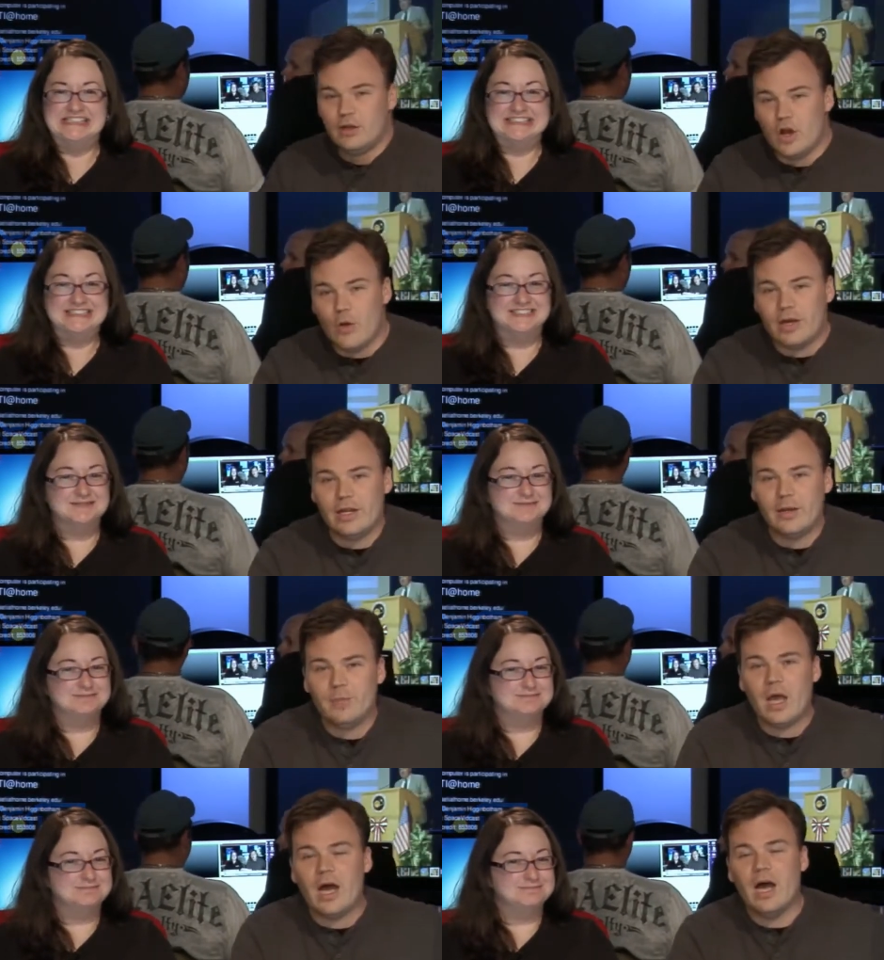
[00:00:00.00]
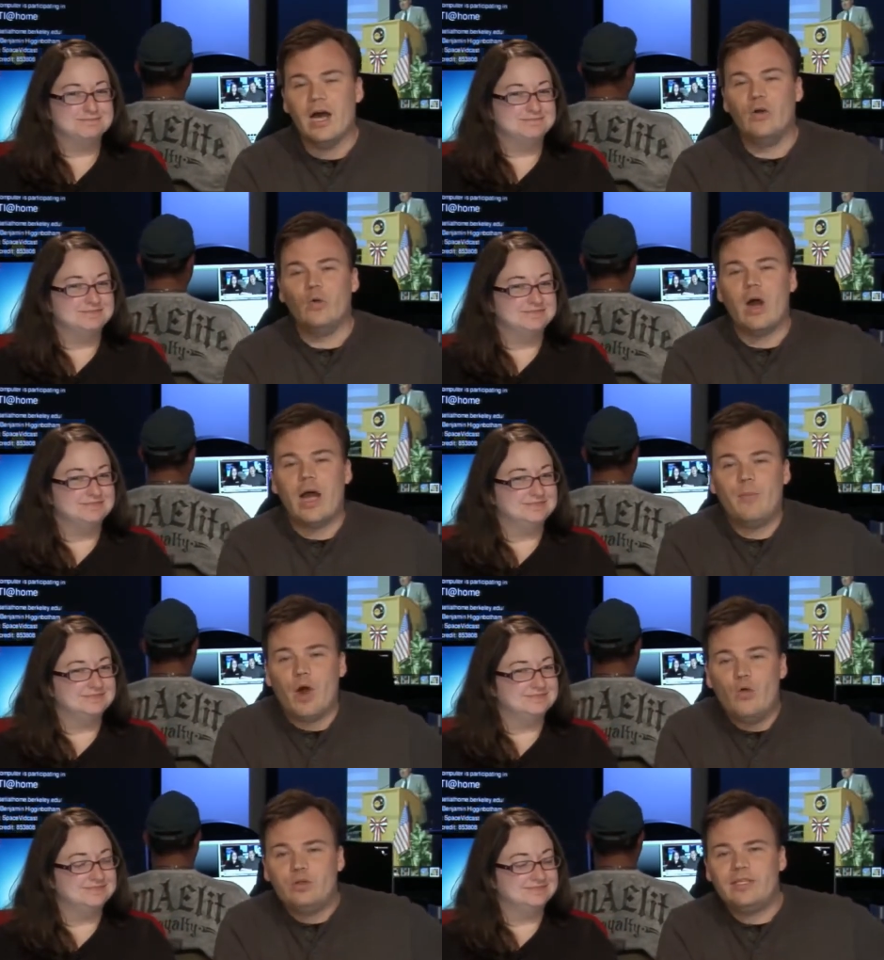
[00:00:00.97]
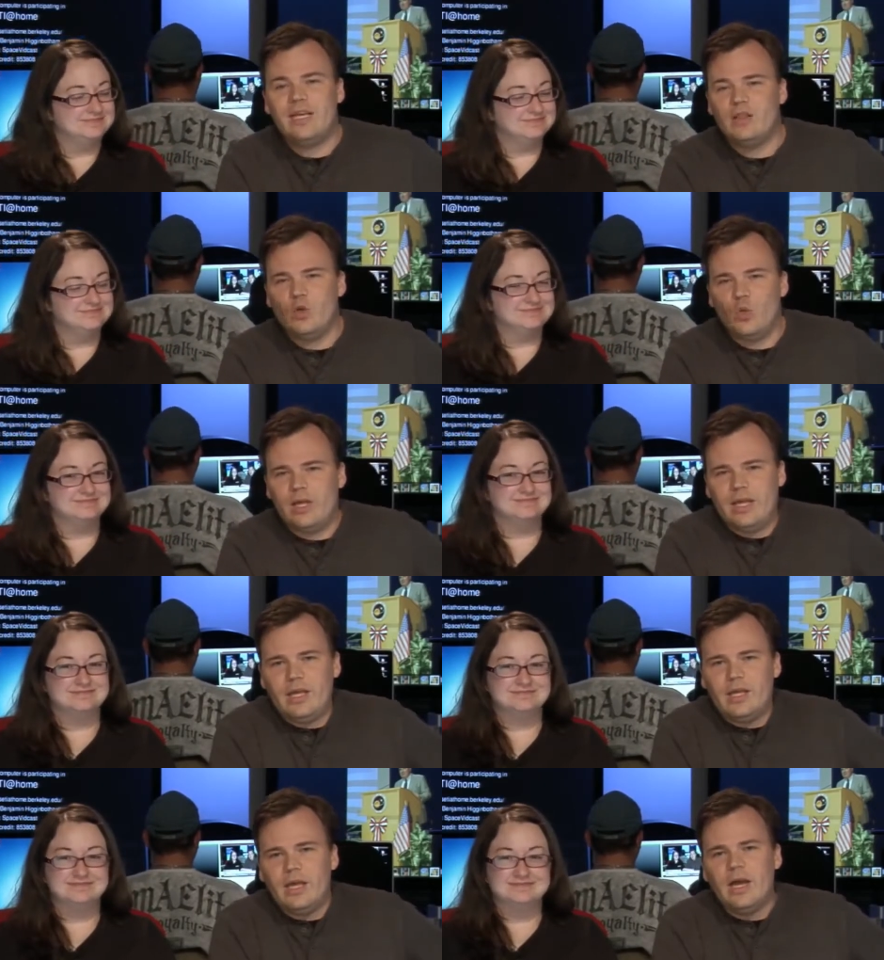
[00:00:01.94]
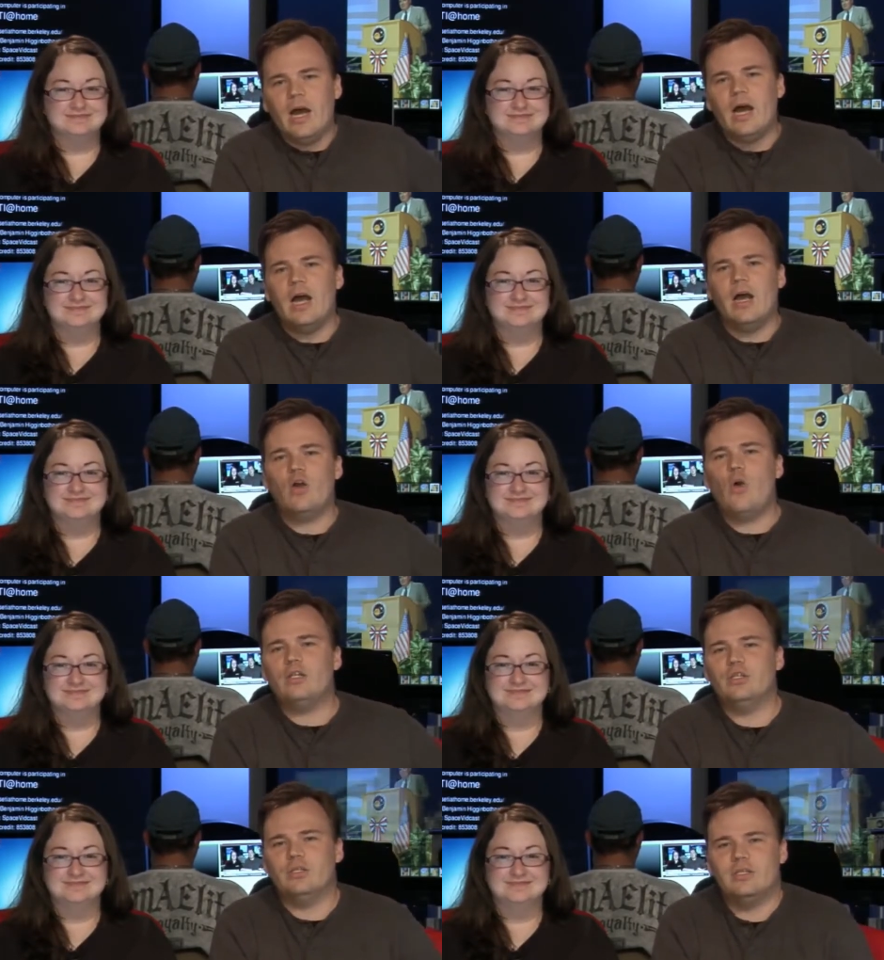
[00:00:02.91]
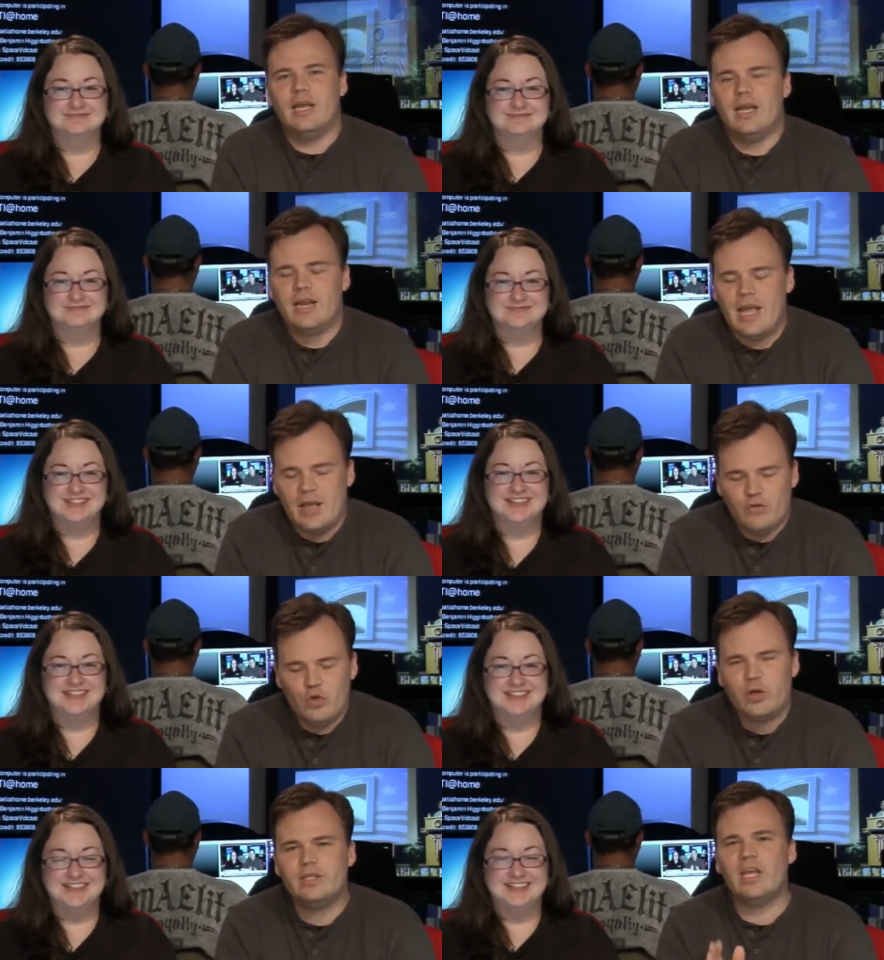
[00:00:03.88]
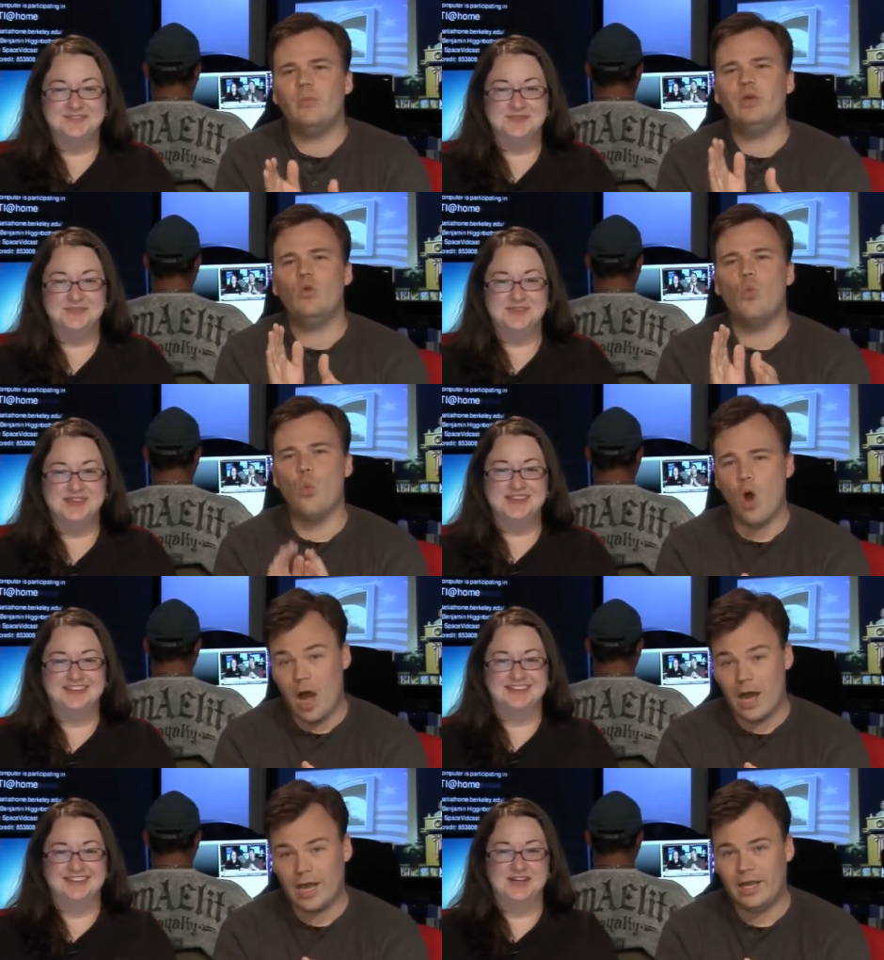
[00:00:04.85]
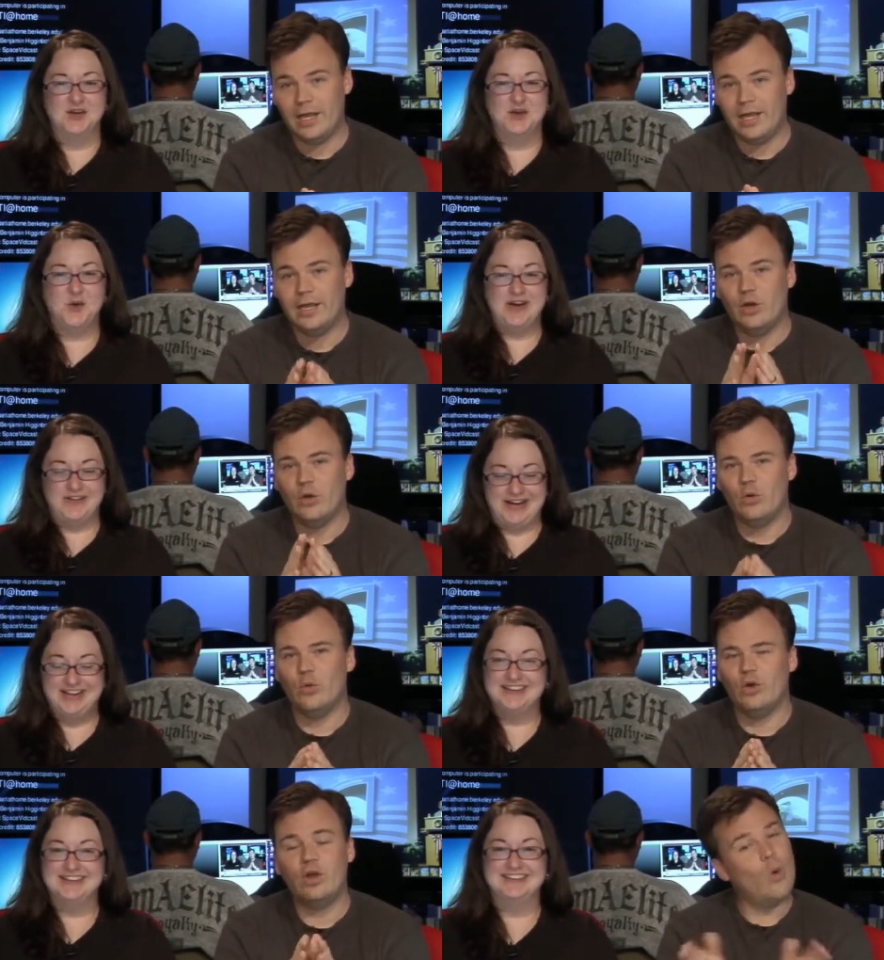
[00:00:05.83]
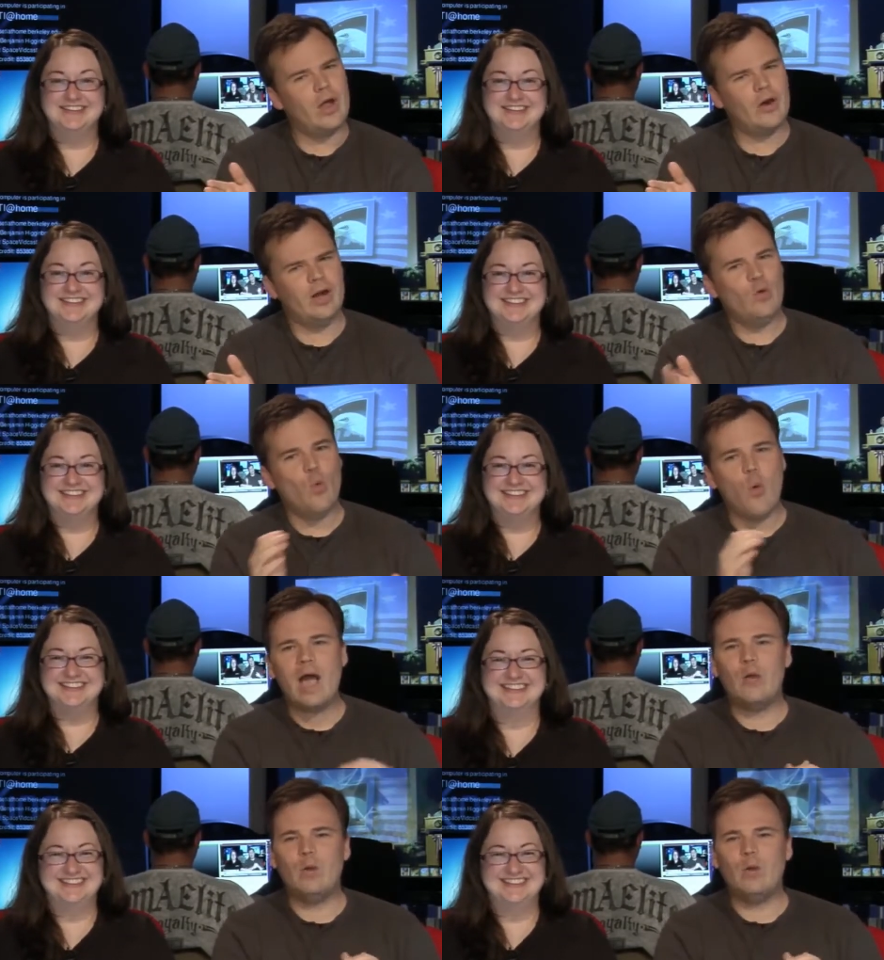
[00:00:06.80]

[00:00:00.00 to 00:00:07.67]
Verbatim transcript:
Speaker 1: No idea? Uh, I posed in the wiki uh, a question saying, if you can tell me why... Query. Query, why